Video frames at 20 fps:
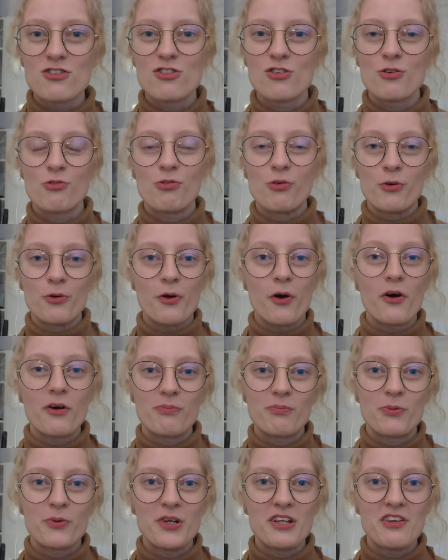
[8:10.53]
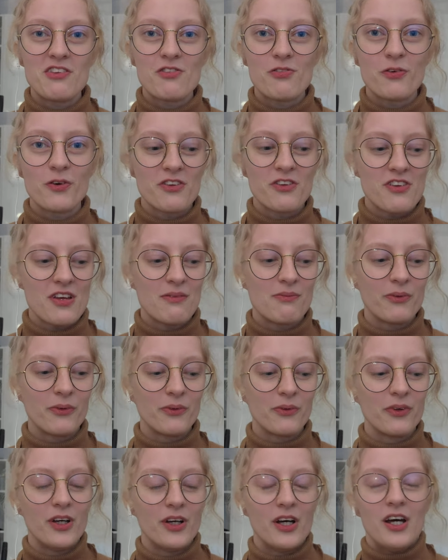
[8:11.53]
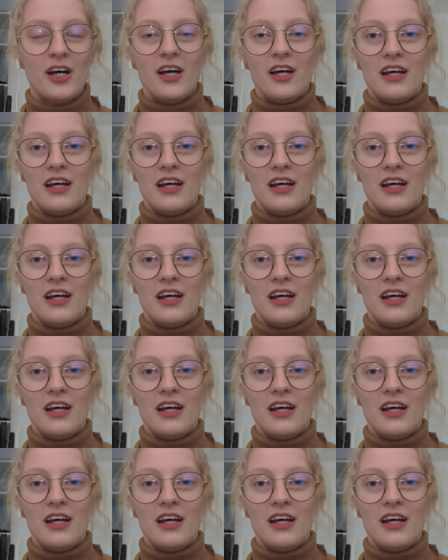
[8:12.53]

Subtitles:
So for dog breeds, for example,